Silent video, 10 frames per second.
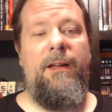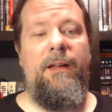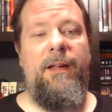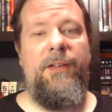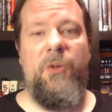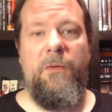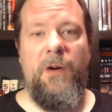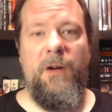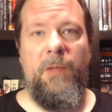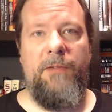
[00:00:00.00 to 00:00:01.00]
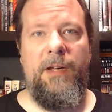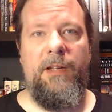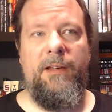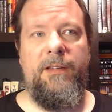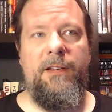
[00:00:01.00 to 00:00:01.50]
And so far I'm loving
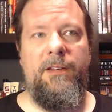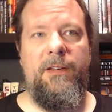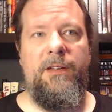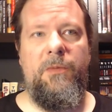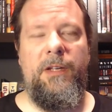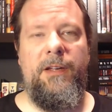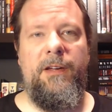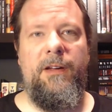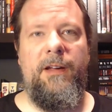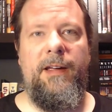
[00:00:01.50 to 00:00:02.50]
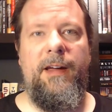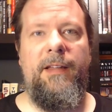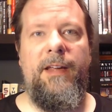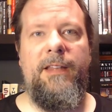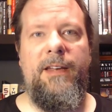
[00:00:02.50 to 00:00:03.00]
this. It's really good. I
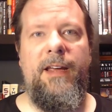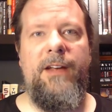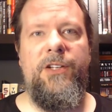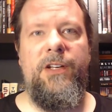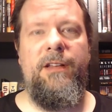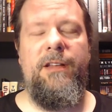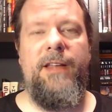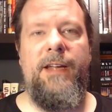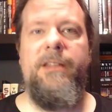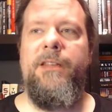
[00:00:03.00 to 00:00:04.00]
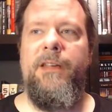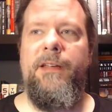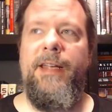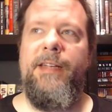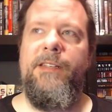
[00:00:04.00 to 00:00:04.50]
like the tension that's
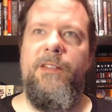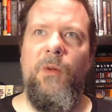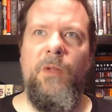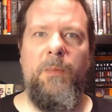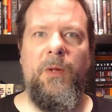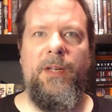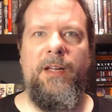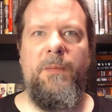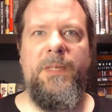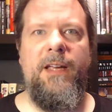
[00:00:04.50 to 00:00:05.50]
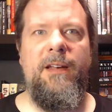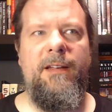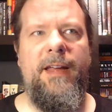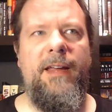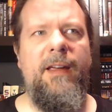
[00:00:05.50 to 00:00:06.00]
slowly building up. It's
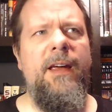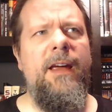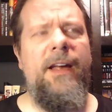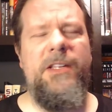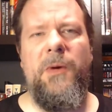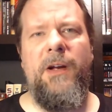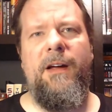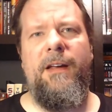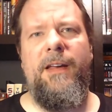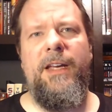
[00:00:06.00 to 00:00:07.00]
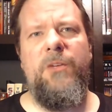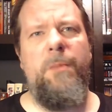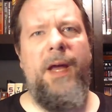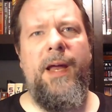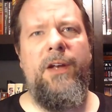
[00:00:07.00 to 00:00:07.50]
getting, like, I swear to God, each
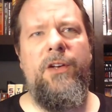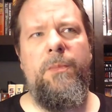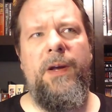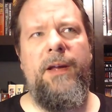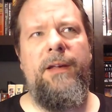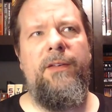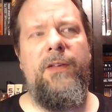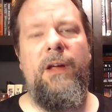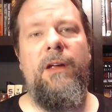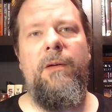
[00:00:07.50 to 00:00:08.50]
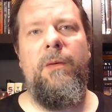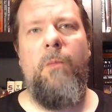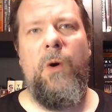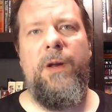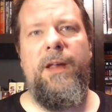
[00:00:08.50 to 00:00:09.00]
page brings
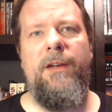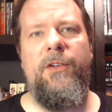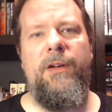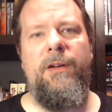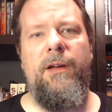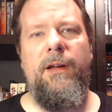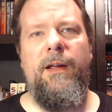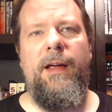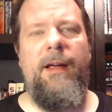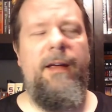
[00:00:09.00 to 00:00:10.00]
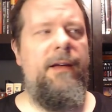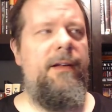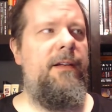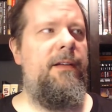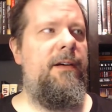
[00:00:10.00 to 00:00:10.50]
more tension. And